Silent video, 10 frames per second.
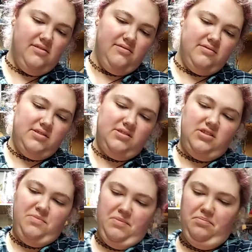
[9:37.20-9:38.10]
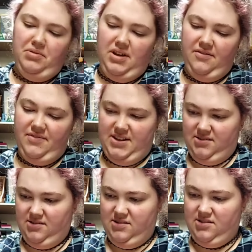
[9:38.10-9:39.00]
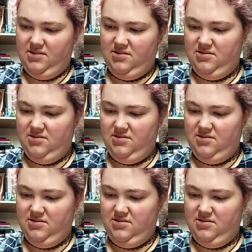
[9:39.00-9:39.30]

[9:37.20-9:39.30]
Oh, yeah. Stupid blood vessels.